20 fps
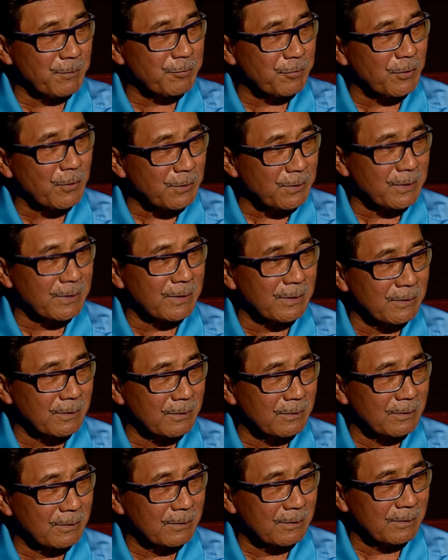funded
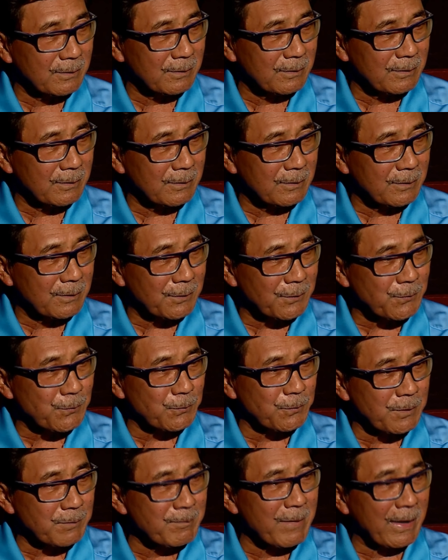
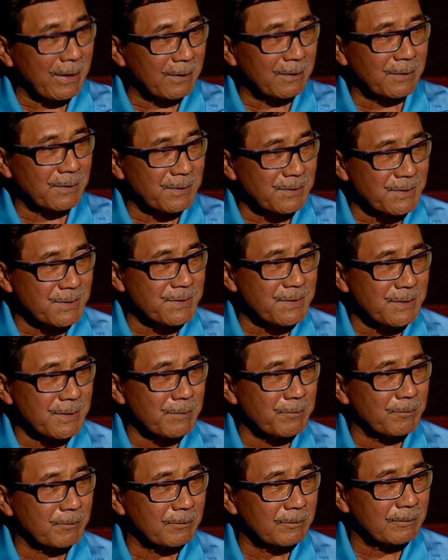through the banking
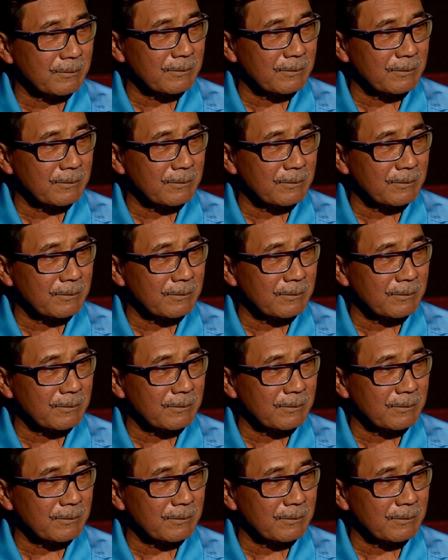system.